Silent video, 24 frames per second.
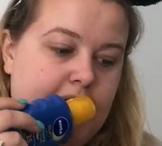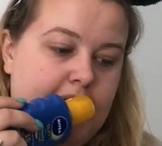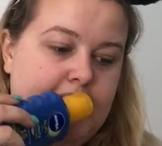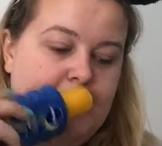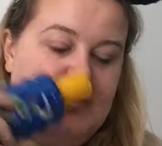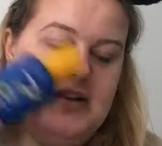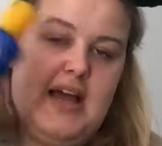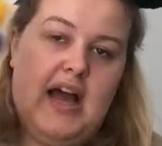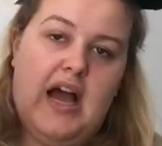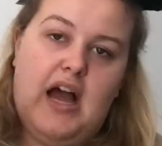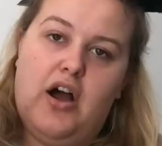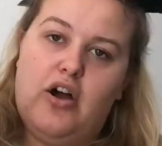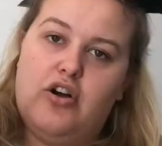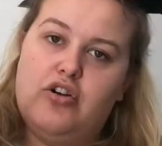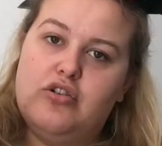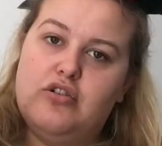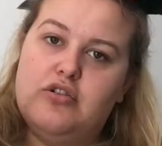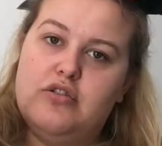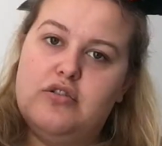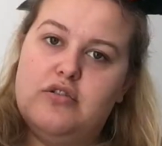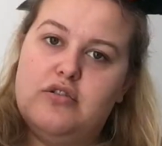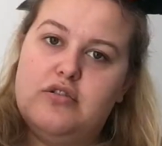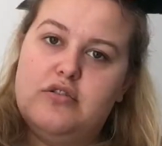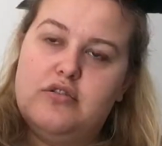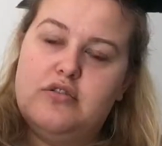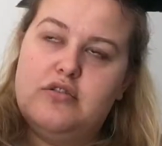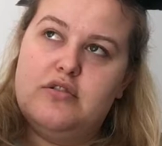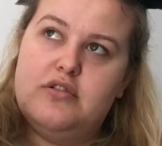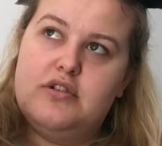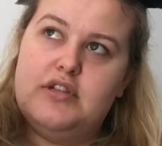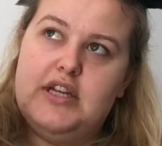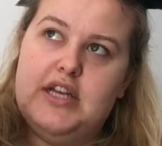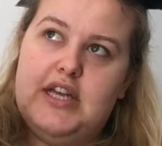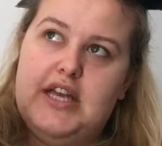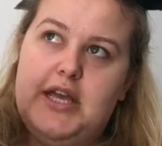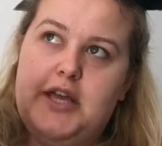Now,
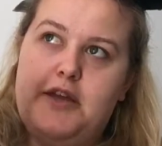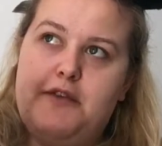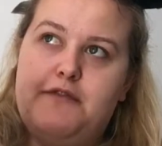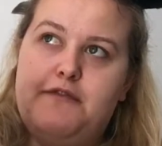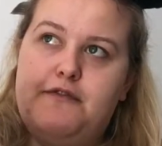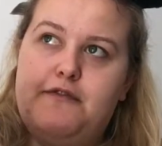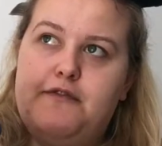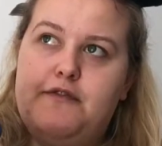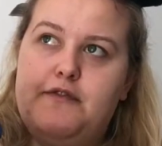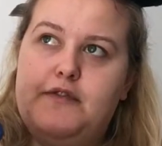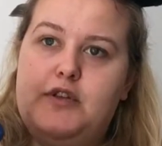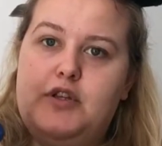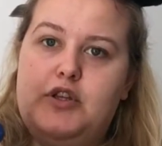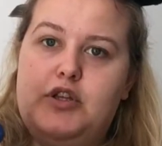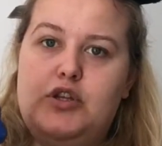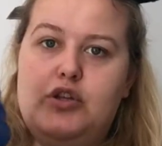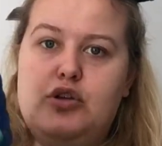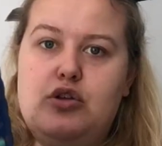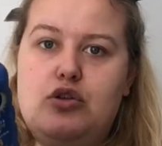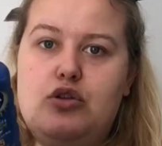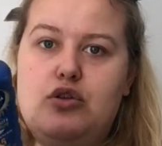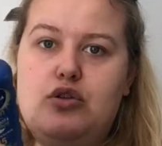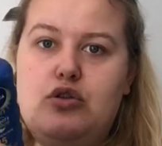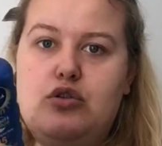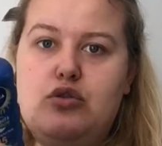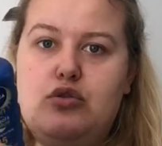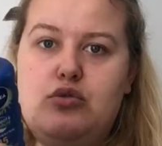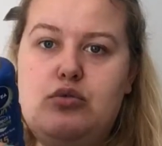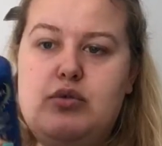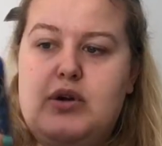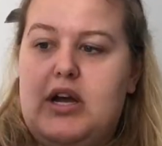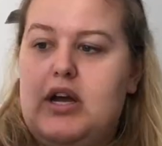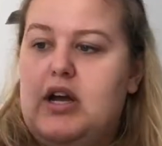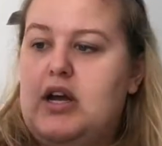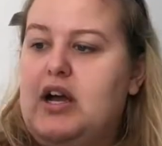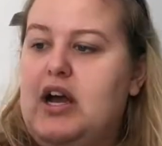if
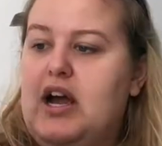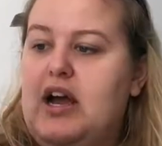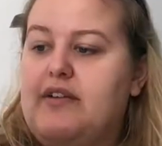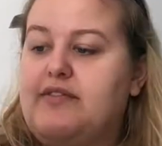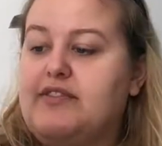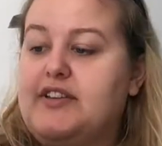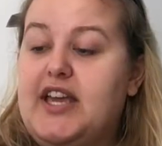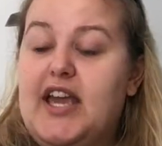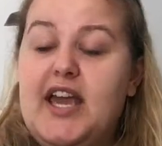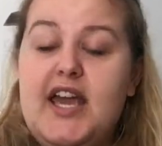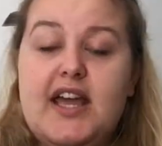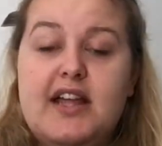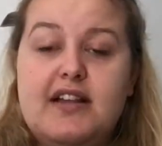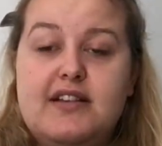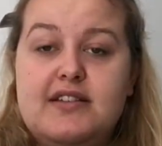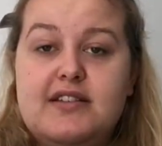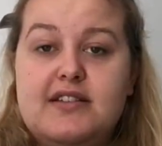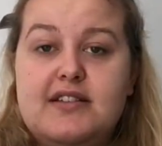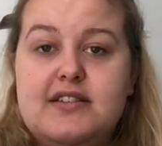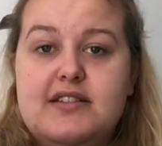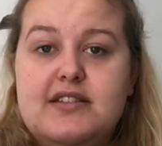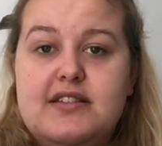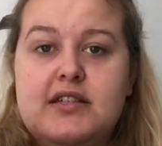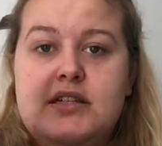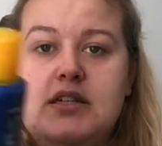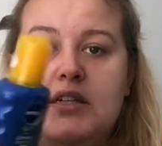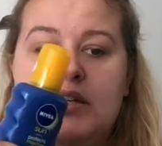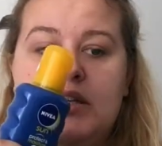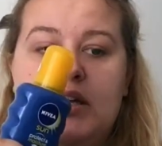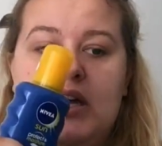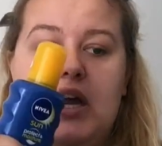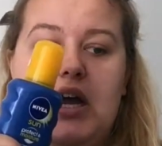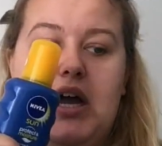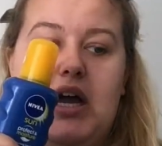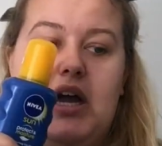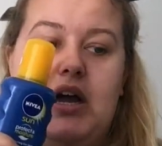you have kids
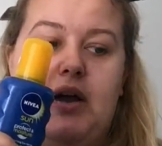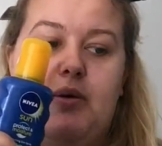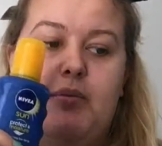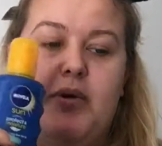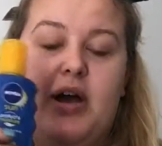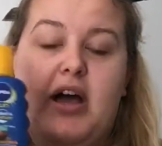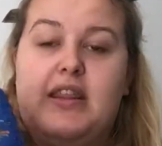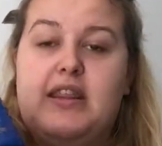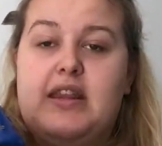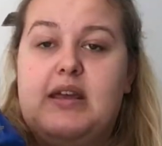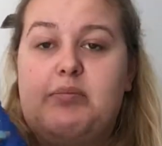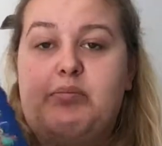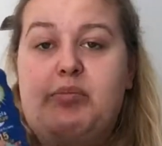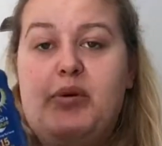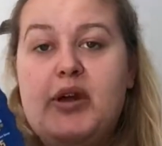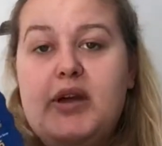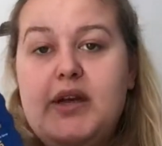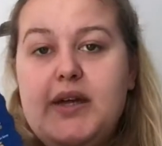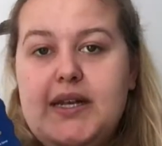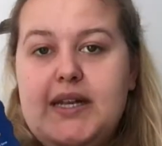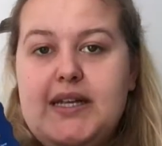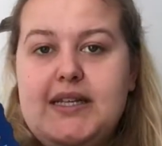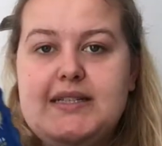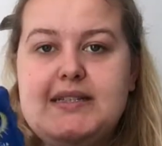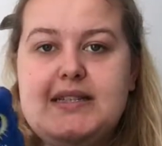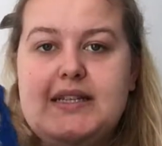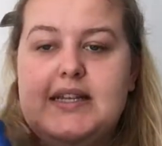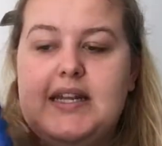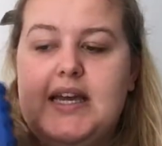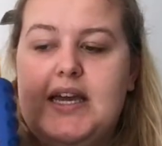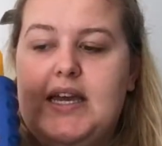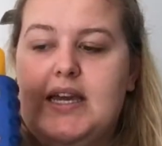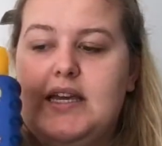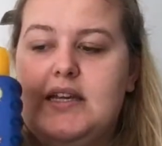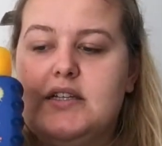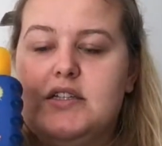and they burn
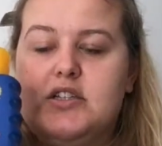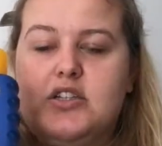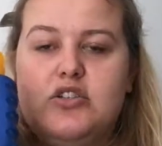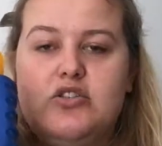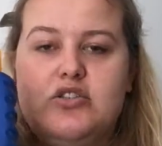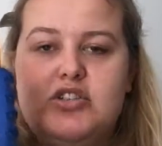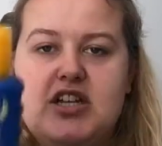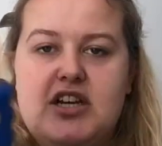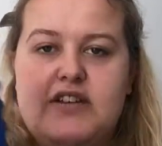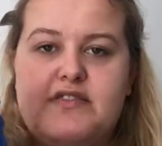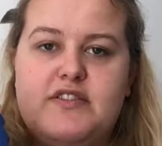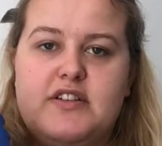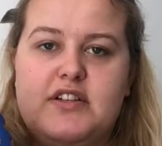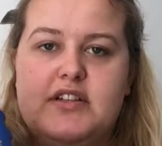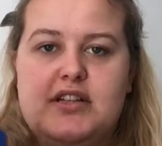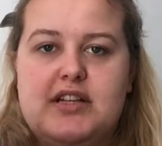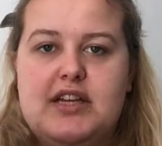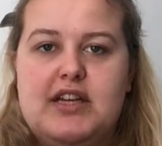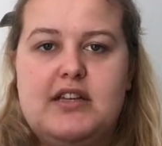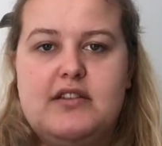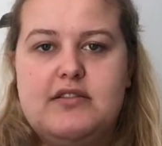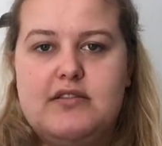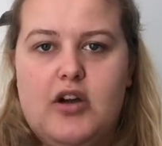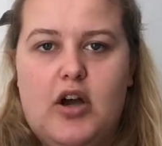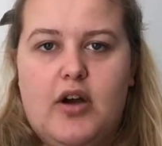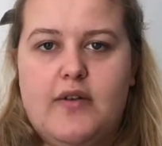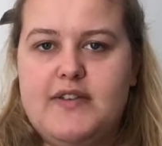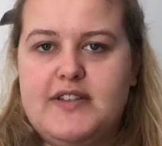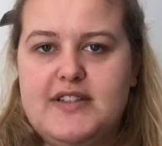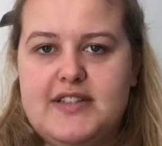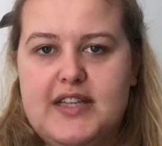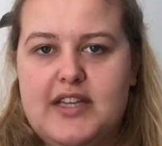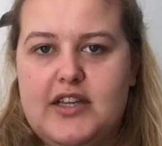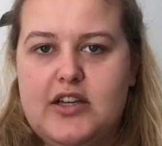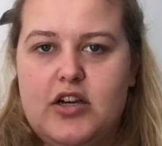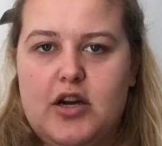easily, you definitely,
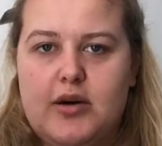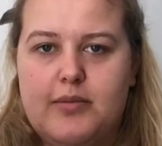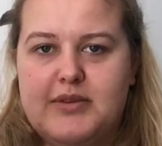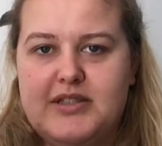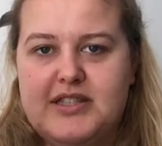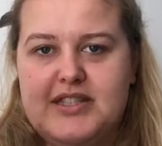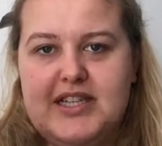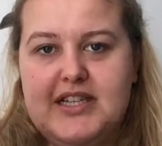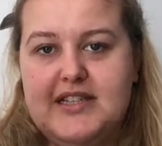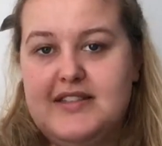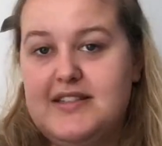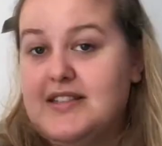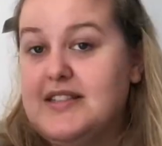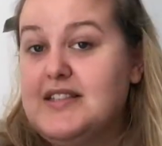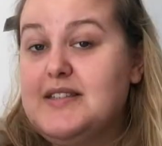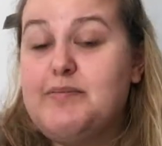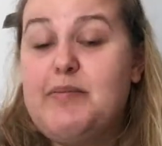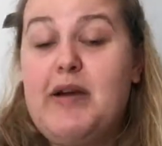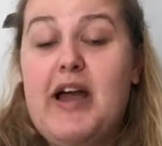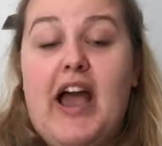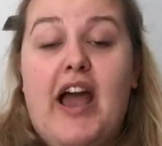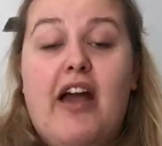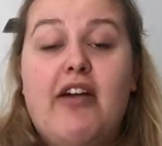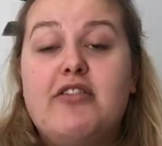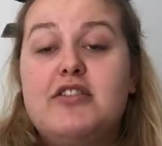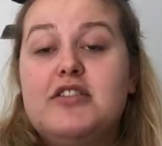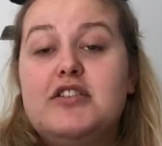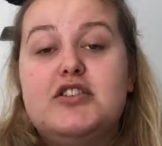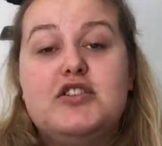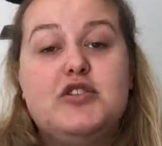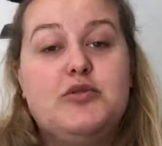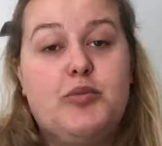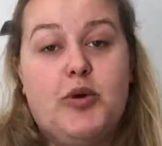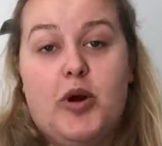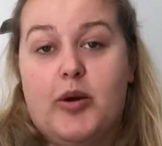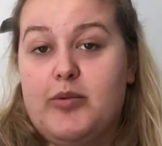obviously common sense as
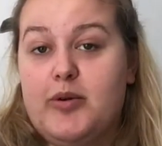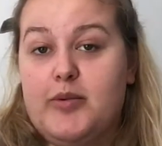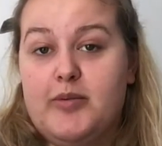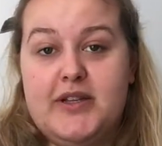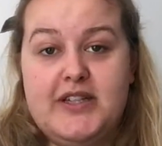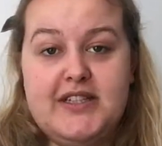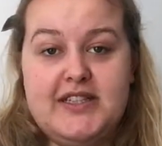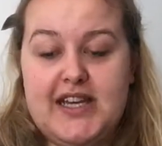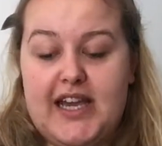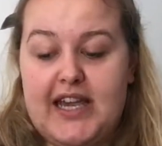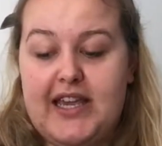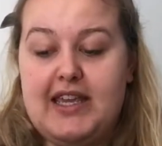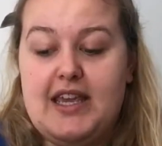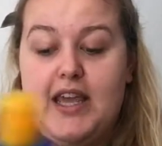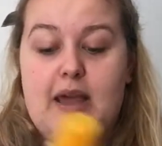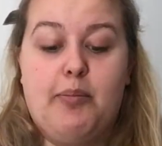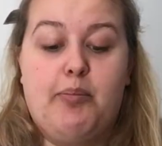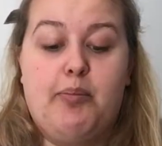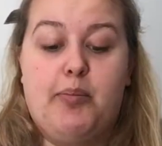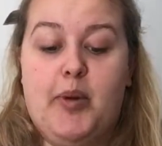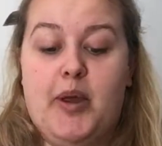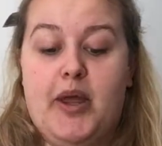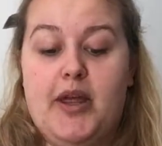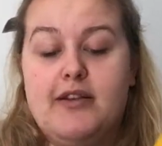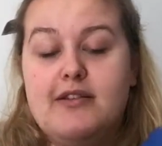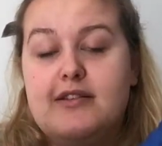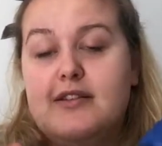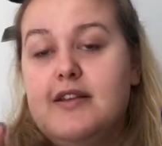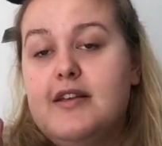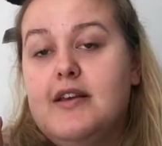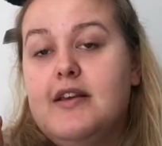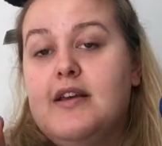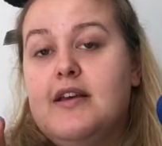parents, you probably take it, but